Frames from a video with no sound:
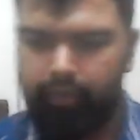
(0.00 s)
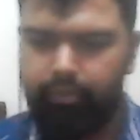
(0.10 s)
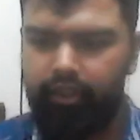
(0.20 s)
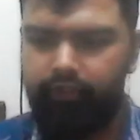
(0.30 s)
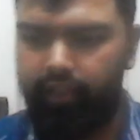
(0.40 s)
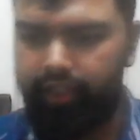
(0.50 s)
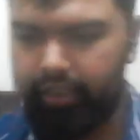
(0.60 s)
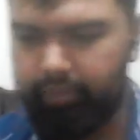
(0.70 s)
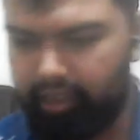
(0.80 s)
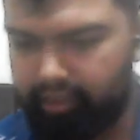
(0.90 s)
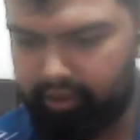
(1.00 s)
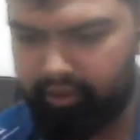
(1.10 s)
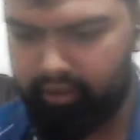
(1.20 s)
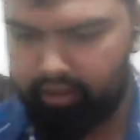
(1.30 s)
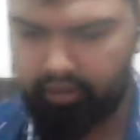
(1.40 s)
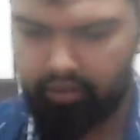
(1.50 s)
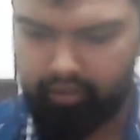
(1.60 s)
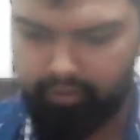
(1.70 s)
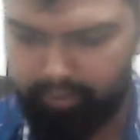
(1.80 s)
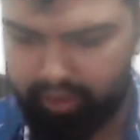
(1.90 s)
I believe the name has
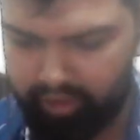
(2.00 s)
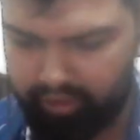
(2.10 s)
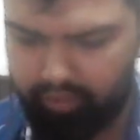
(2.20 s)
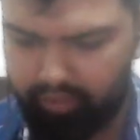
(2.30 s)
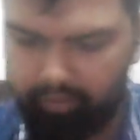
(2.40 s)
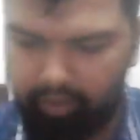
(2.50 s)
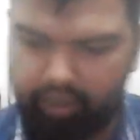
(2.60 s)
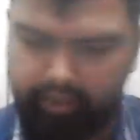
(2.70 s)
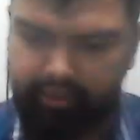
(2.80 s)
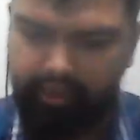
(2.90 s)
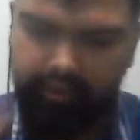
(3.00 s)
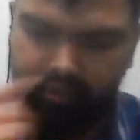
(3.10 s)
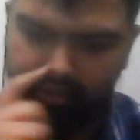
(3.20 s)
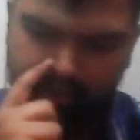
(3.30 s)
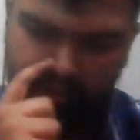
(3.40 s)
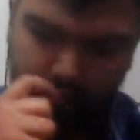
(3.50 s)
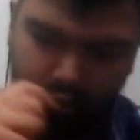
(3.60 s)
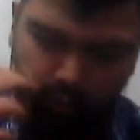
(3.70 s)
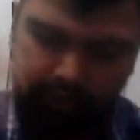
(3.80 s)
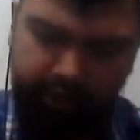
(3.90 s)
been given by Satanists
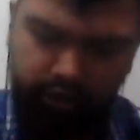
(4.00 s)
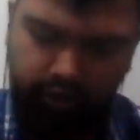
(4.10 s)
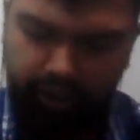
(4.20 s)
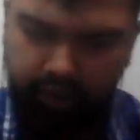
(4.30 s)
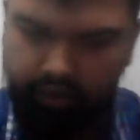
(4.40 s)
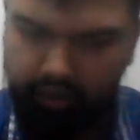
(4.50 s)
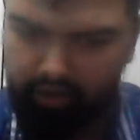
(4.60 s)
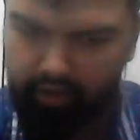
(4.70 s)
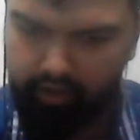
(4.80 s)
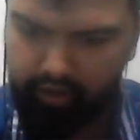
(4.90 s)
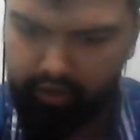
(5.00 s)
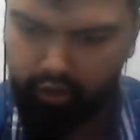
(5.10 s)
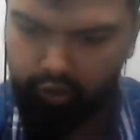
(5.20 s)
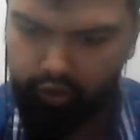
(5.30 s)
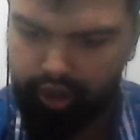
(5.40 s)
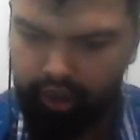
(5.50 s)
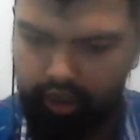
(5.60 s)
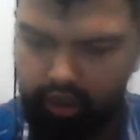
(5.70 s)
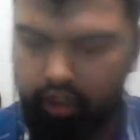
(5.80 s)
to discredit the notion.